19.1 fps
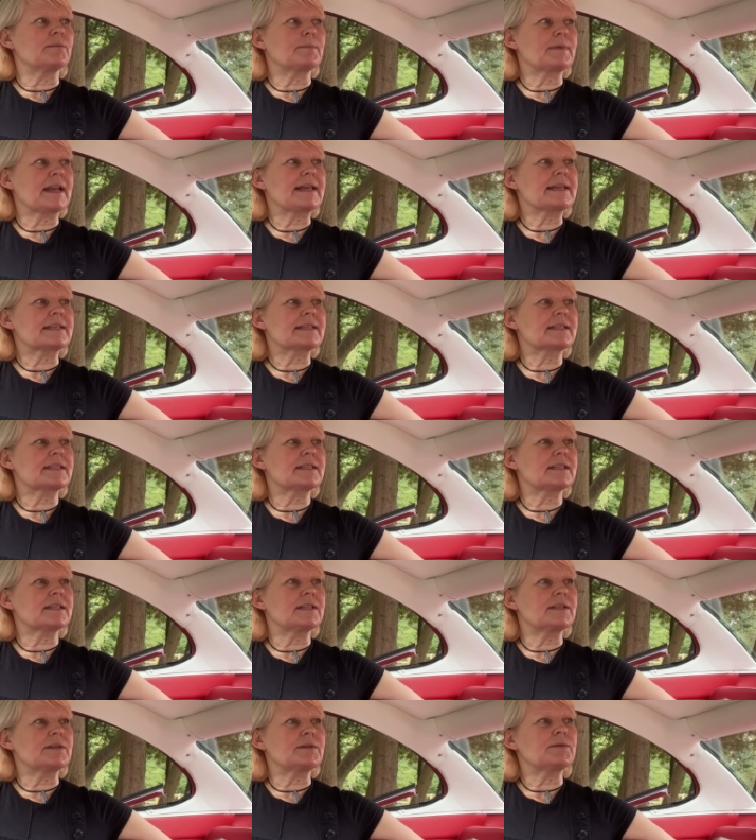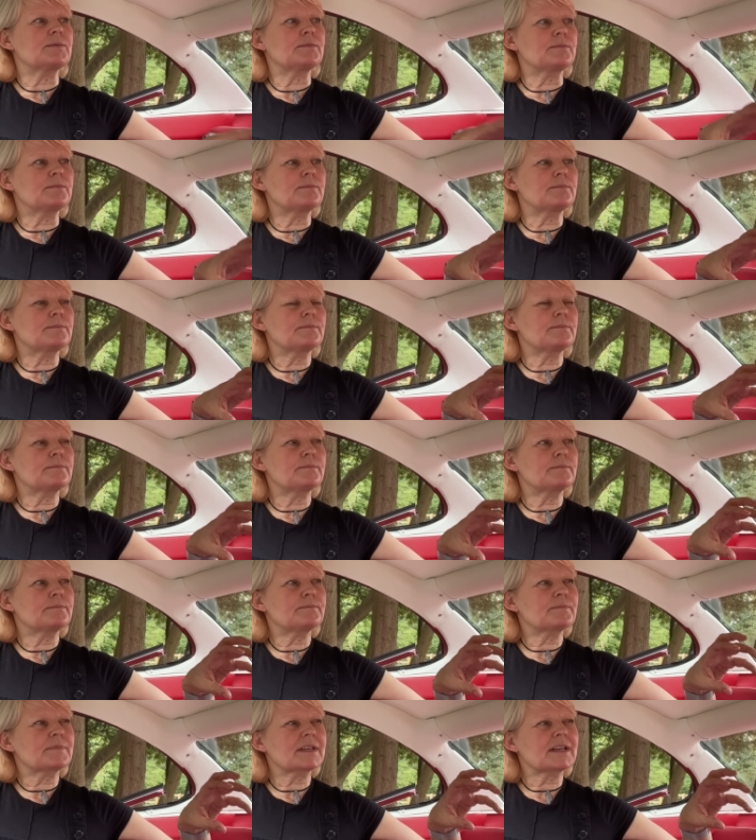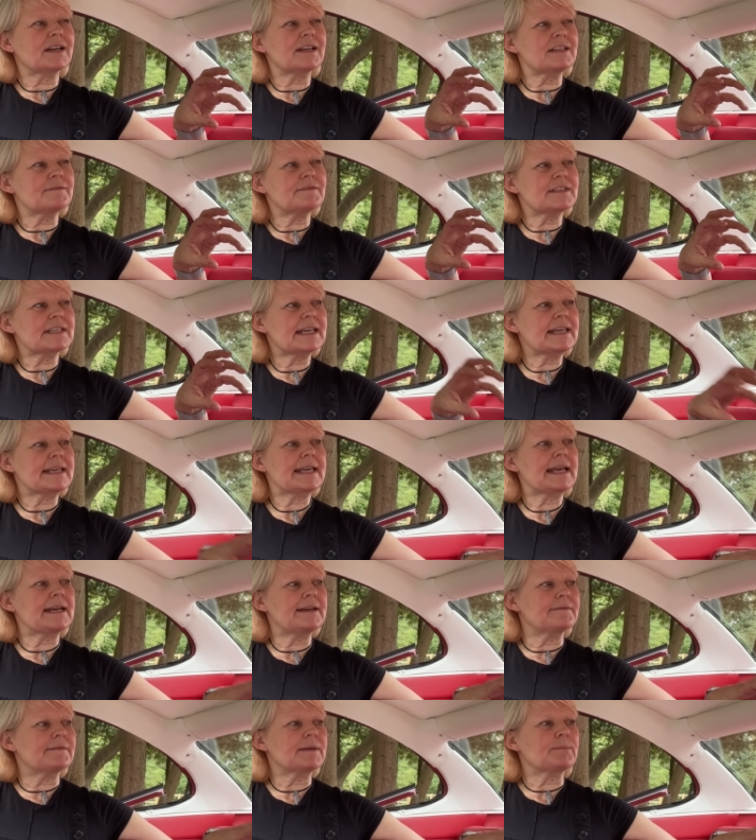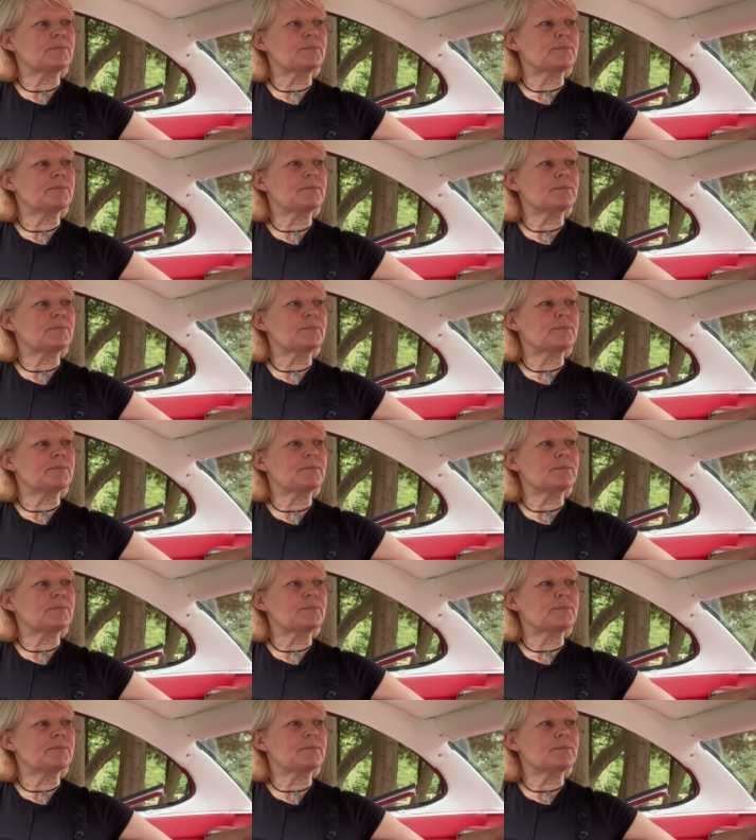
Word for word: place to kind of take care of it